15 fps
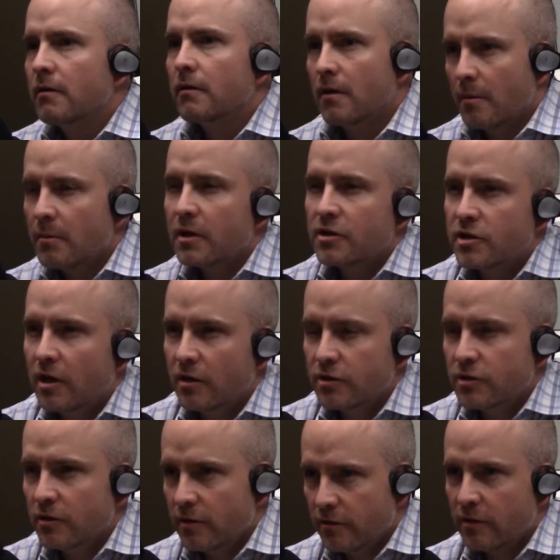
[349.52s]
I'm going to challenge
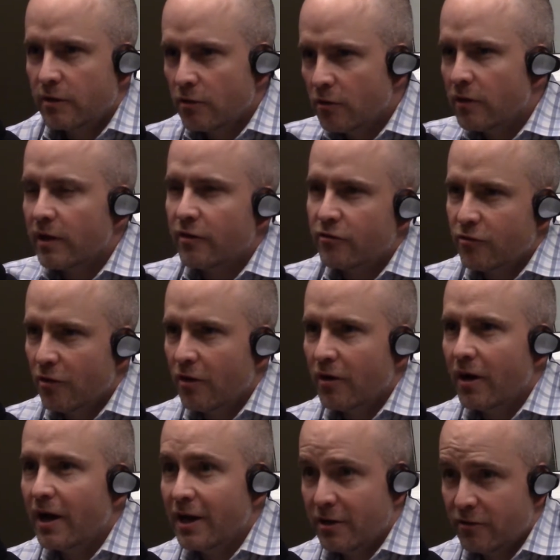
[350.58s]
you. You look like a strong
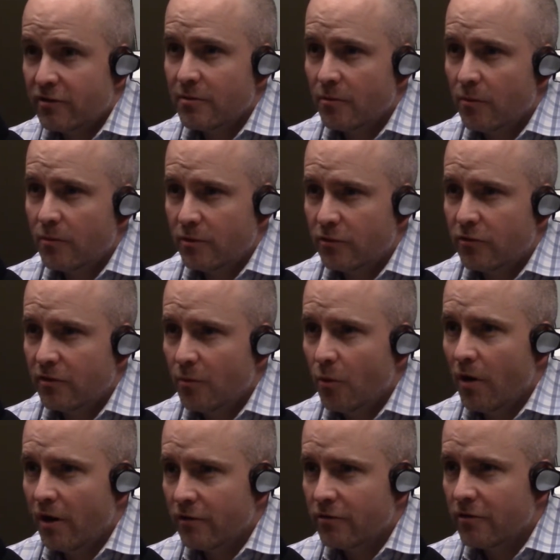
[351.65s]
guy, and you seem
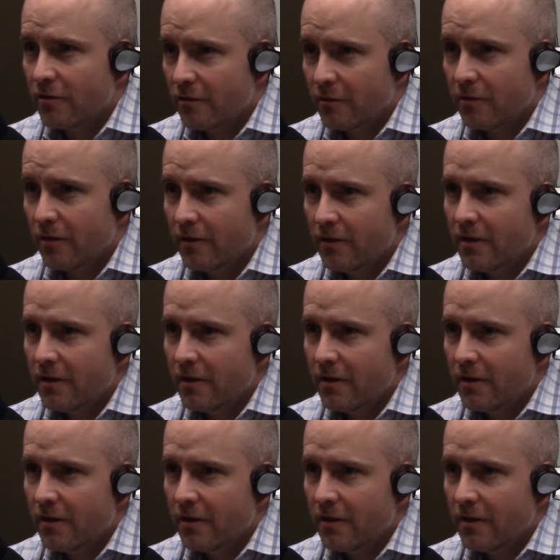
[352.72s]
wise, okay?